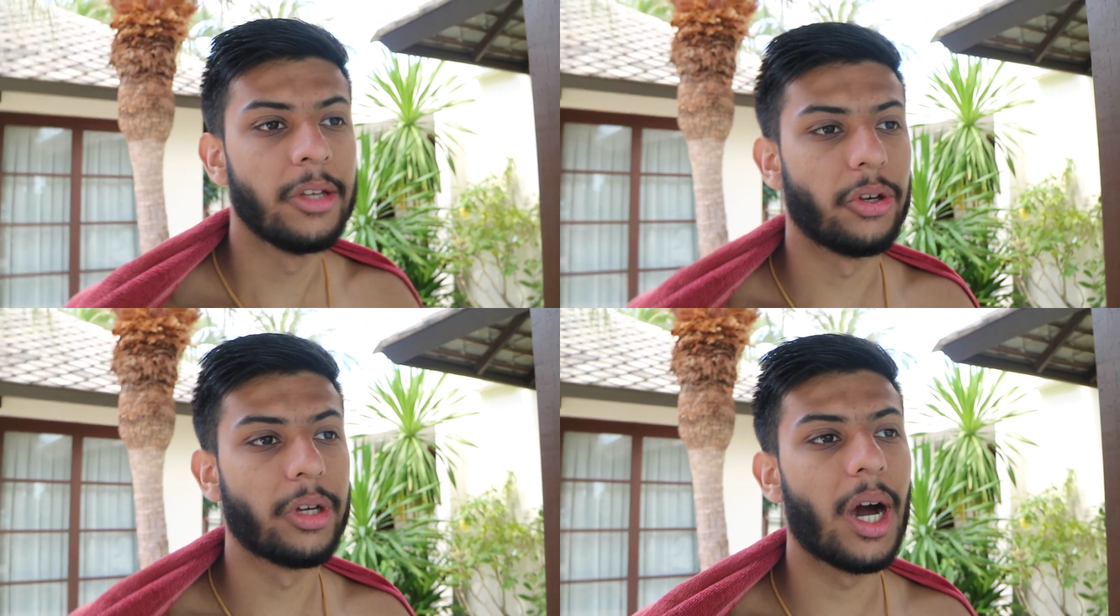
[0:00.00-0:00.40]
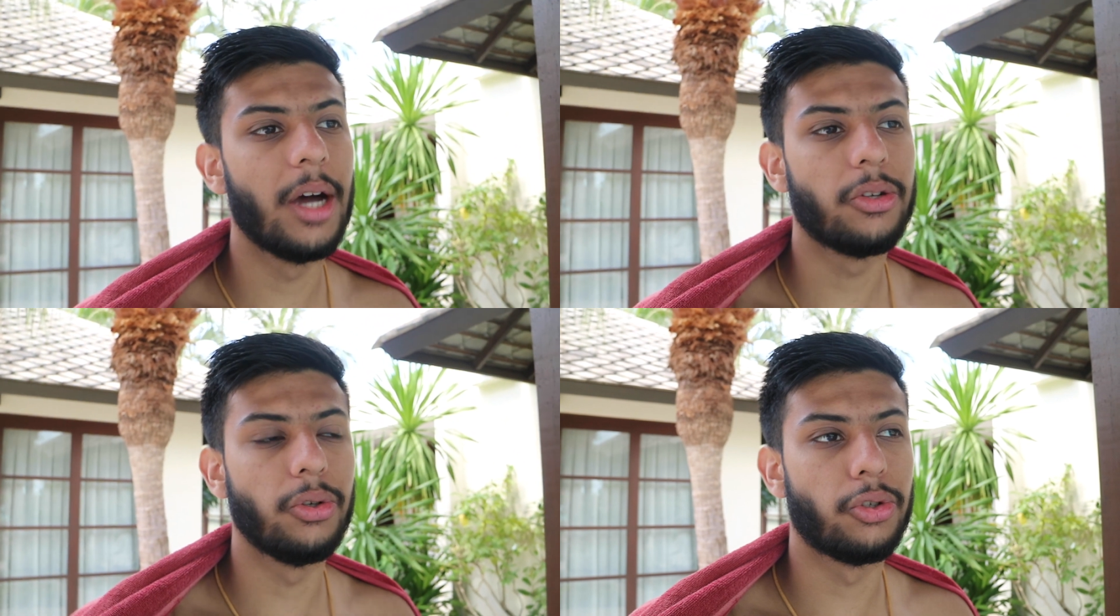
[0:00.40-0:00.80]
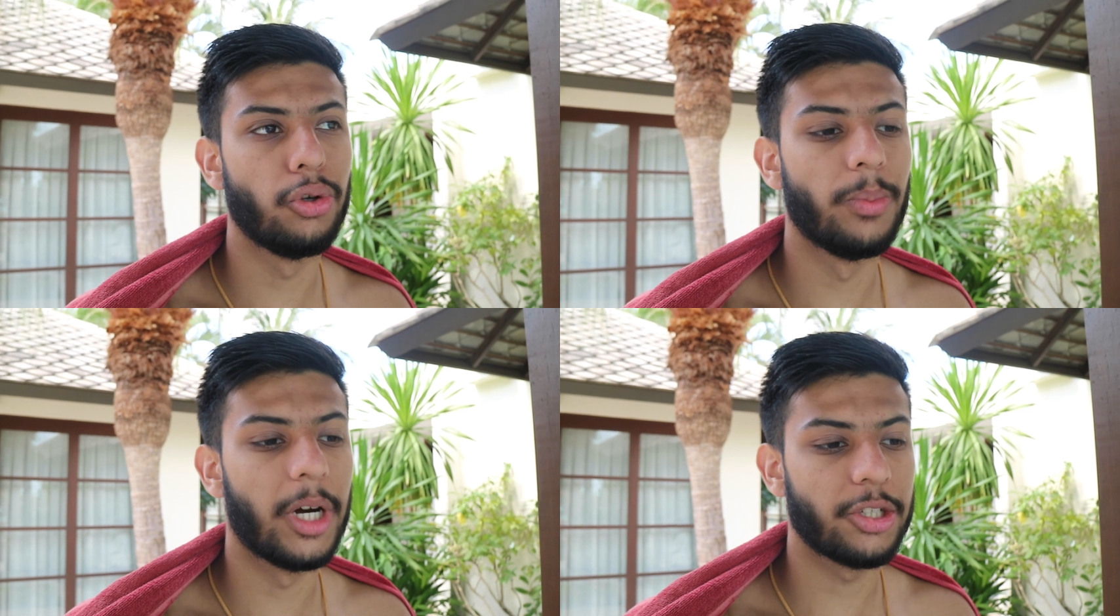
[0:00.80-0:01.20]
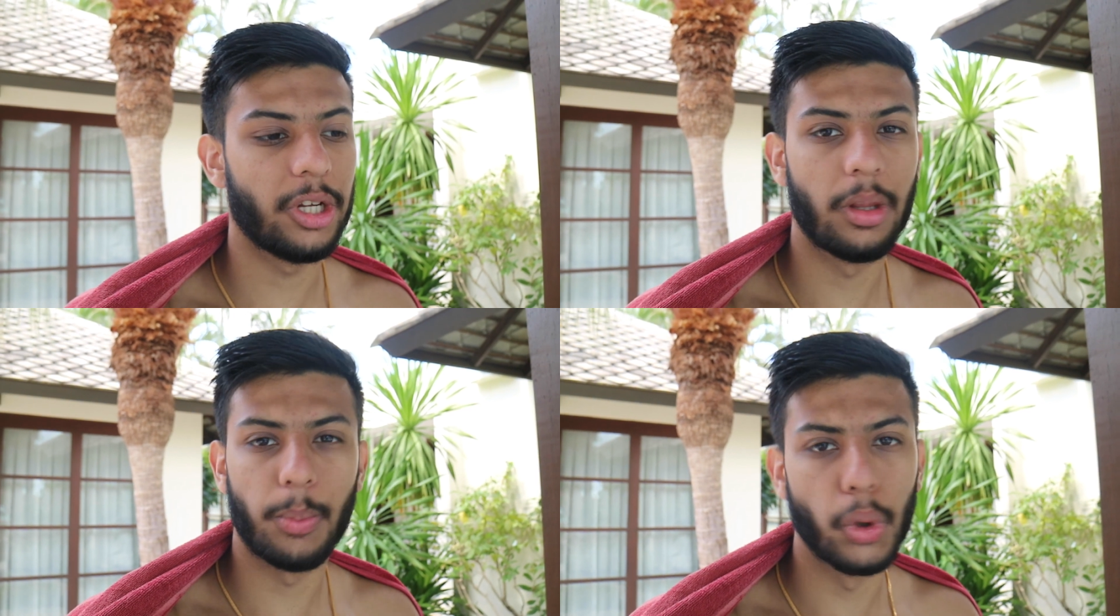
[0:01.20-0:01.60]
So you can't do too much
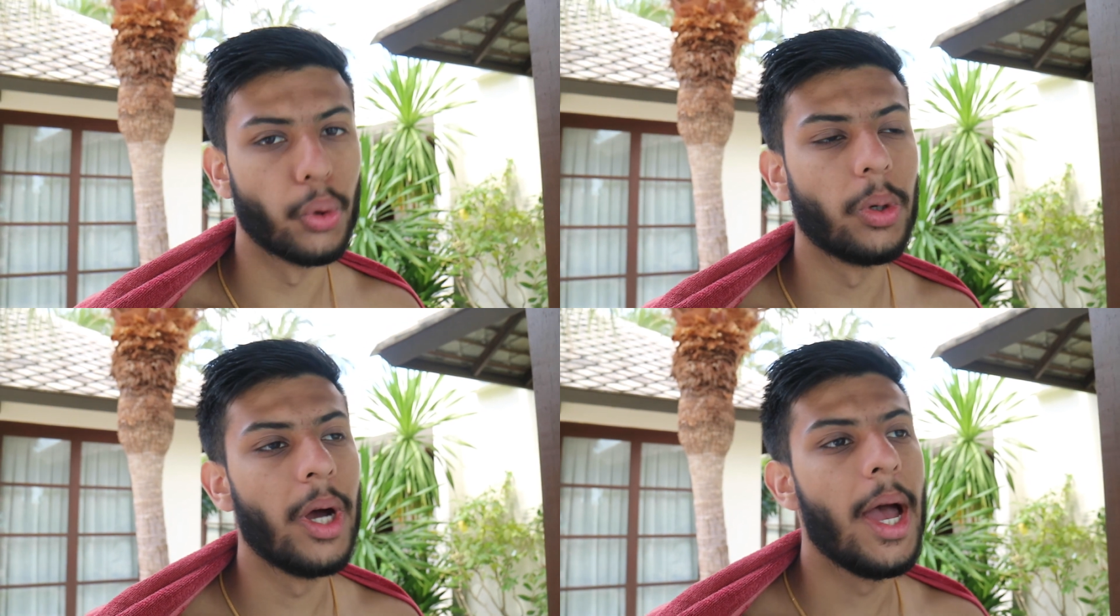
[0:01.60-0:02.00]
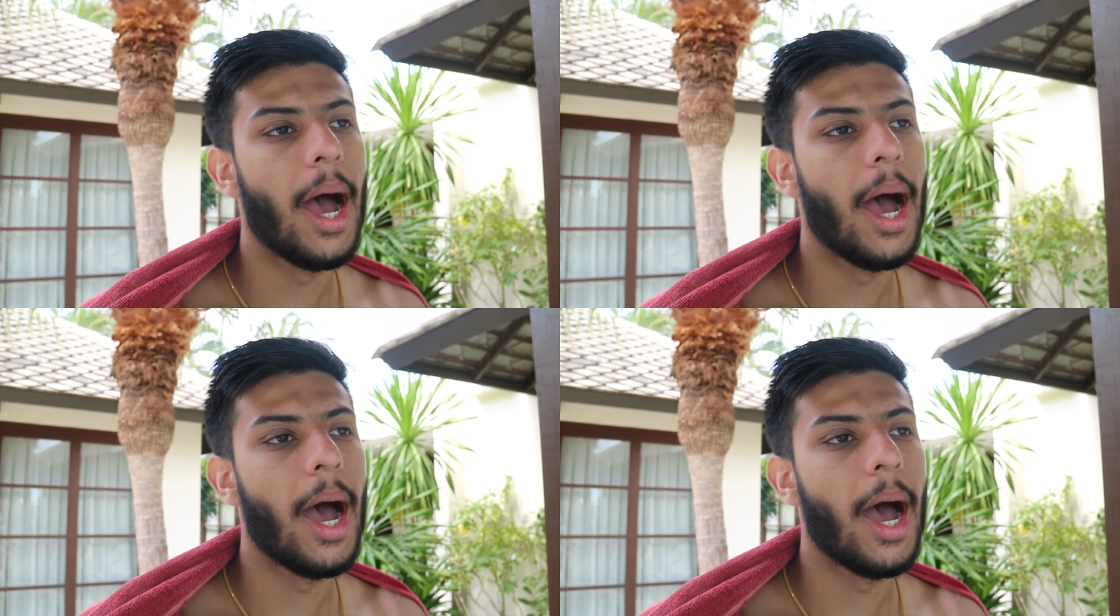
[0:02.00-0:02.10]
in the pool.